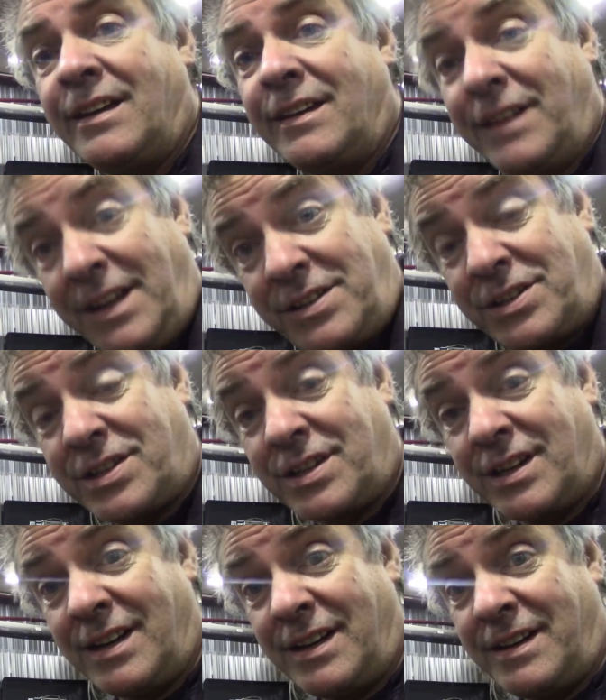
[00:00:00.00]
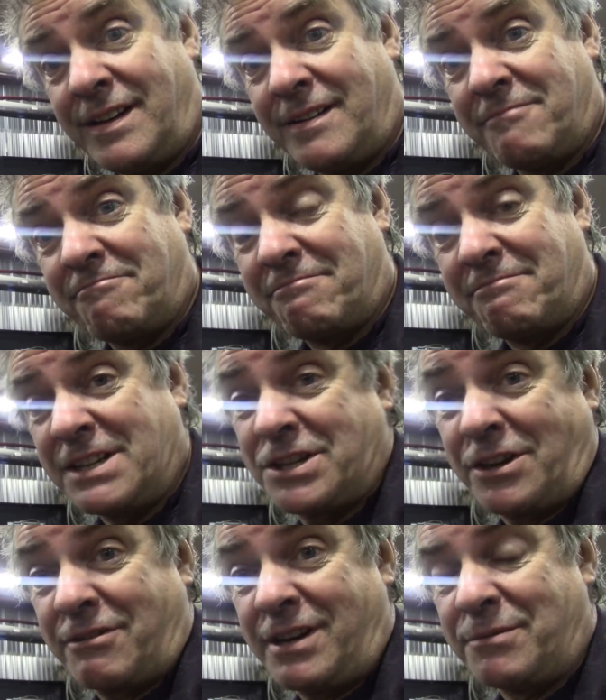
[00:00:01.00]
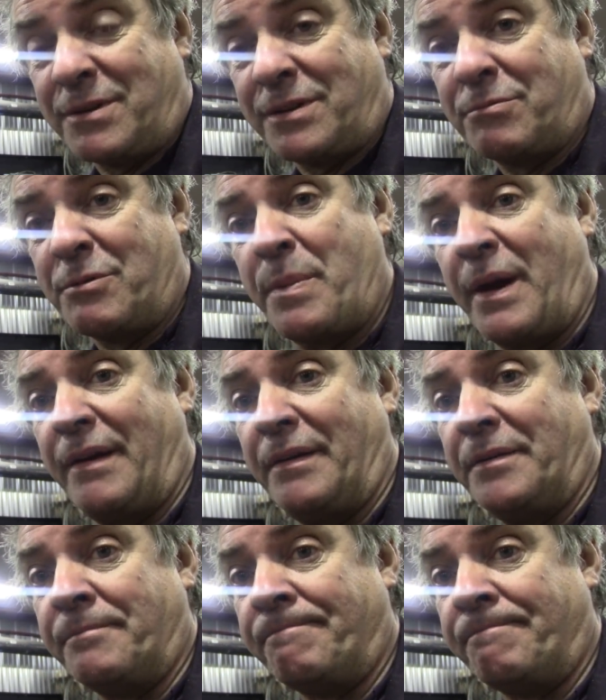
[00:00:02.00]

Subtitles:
this is not really worth repairing.